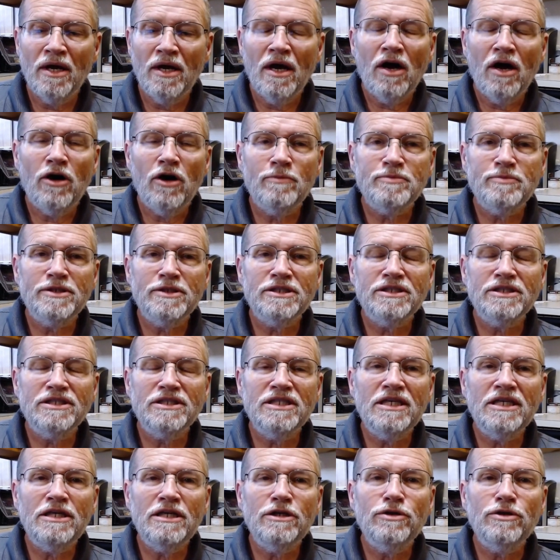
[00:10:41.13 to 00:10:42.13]
Hope to
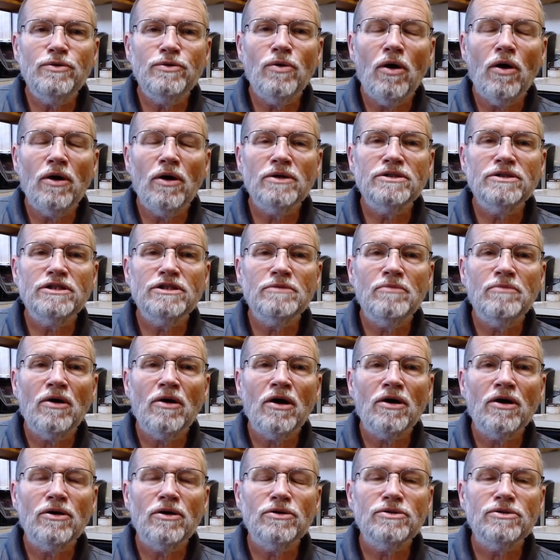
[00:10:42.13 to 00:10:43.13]
see you on
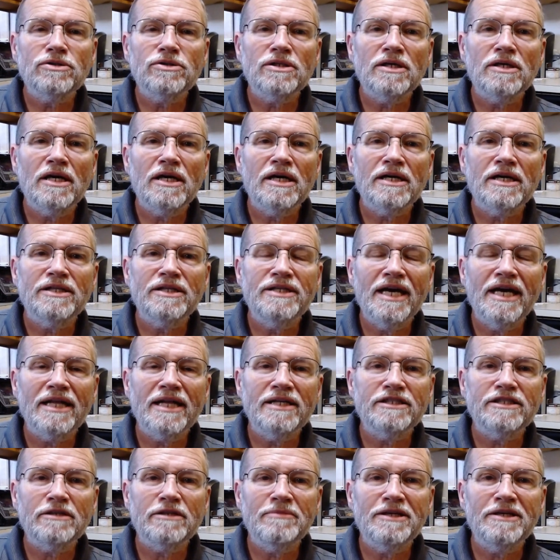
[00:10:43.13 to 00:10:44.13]
tomorrow's uh, daily
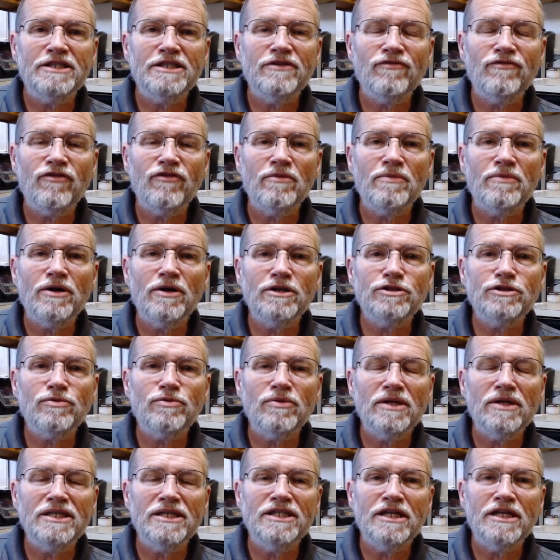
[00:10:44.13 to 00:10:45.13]
summation from Kurt's
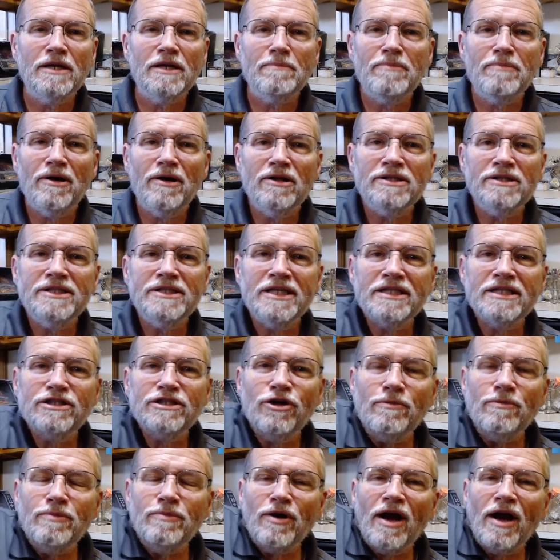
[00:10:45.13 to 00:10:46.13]
Religion and Politics.
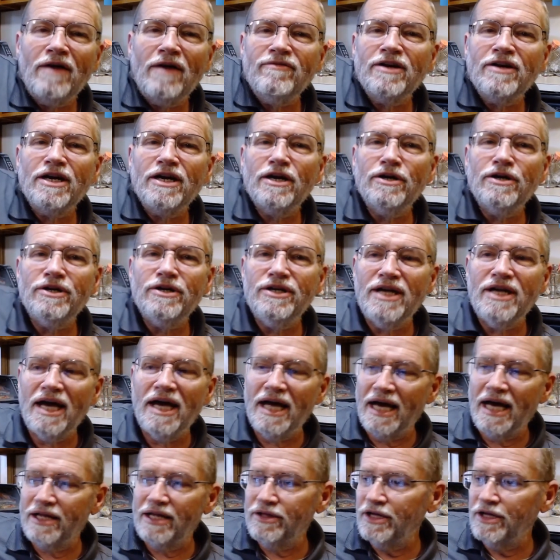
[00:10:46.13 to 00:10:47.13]
Hope you're having a good
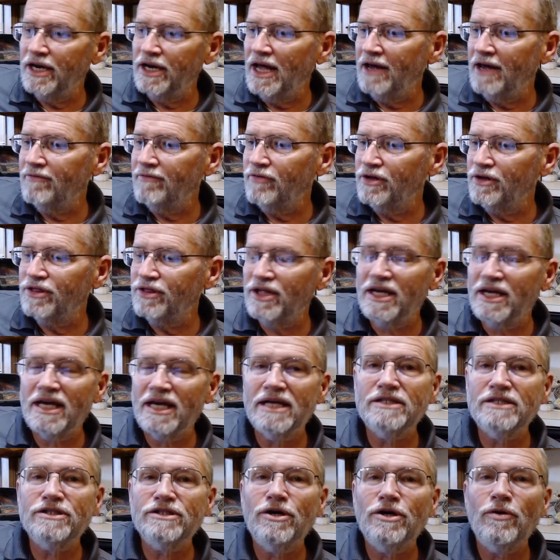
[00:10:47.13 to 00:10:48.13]
day and that everything
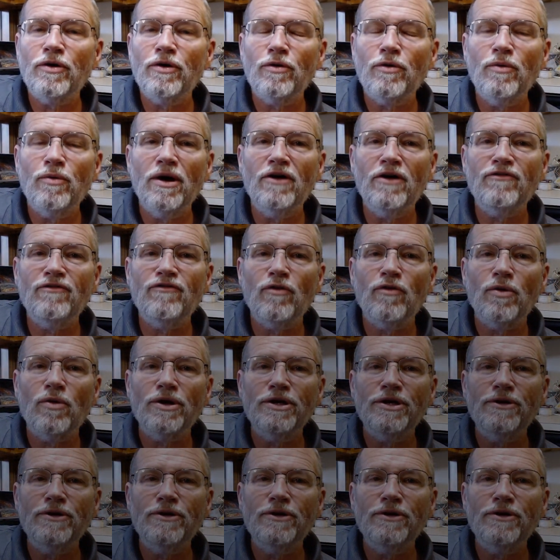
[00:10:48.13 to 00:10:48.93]
is going well for you.